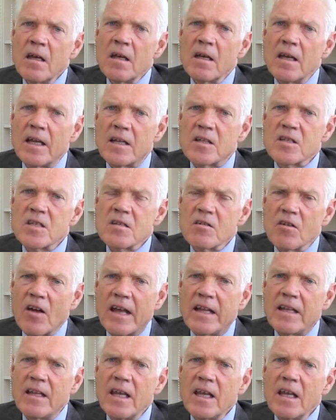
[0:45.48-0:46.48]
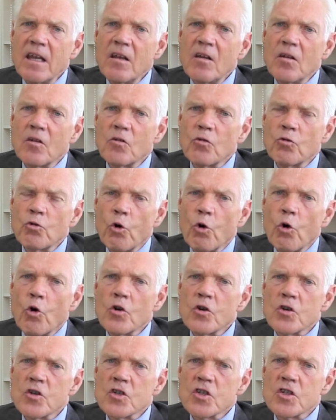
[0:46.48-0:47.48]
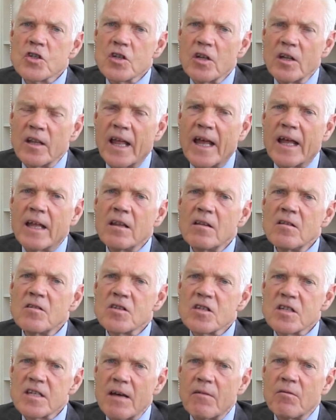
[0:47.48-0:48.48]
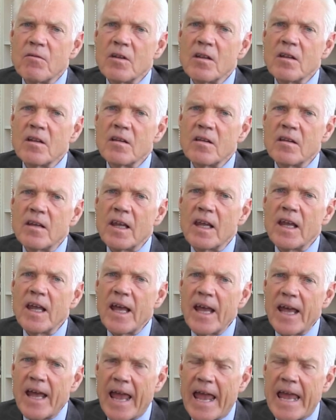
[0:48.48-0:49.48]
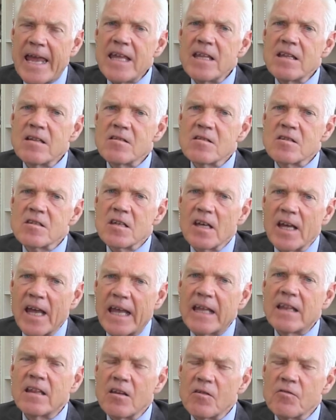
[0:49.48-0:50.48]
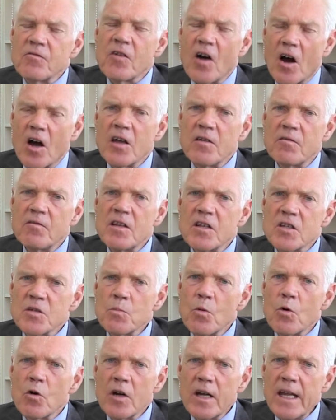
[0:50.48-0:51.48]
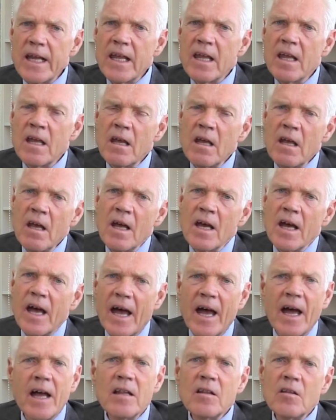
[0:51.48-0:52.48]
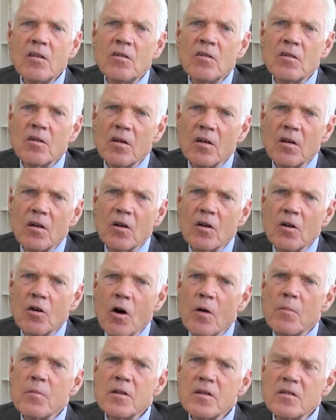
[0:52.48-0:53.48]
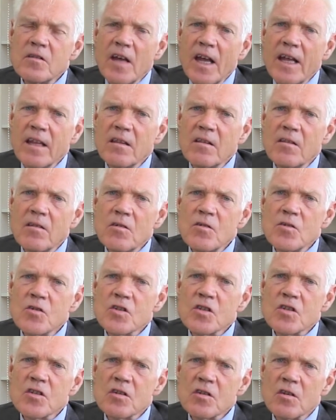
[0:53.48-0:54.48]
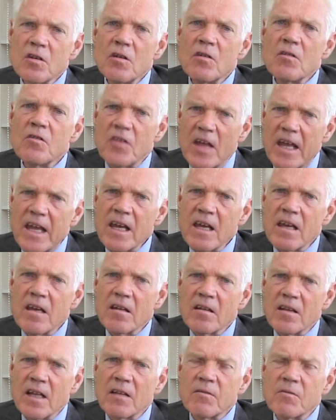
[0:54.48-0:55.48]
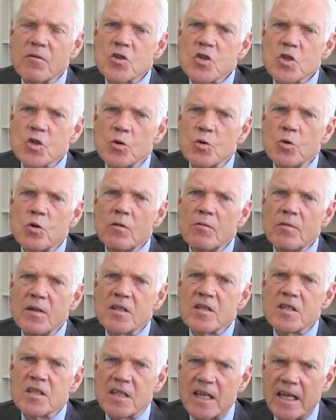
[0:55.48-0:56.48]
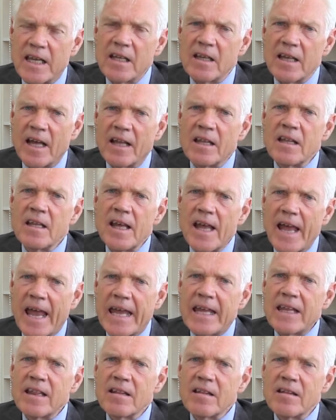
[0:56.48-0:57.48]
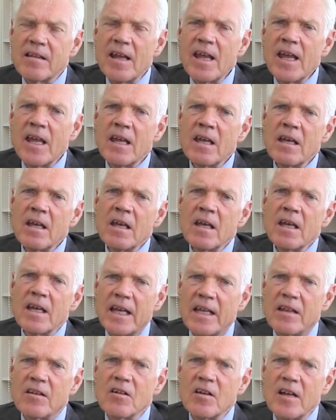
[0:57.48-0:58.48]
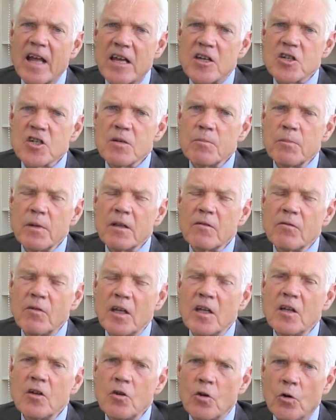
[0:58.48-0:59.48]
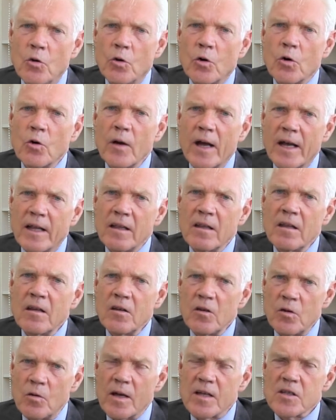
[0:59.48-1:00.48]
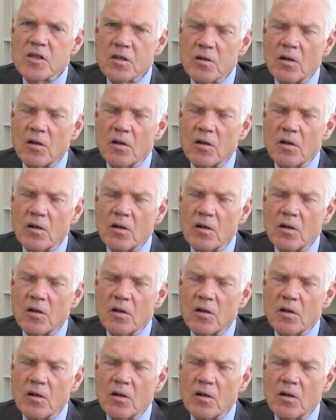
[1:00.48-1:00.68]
It's trading towards then 78.85 this morning, and commentators think that we soon would see then 80 in relation between euro and U.S.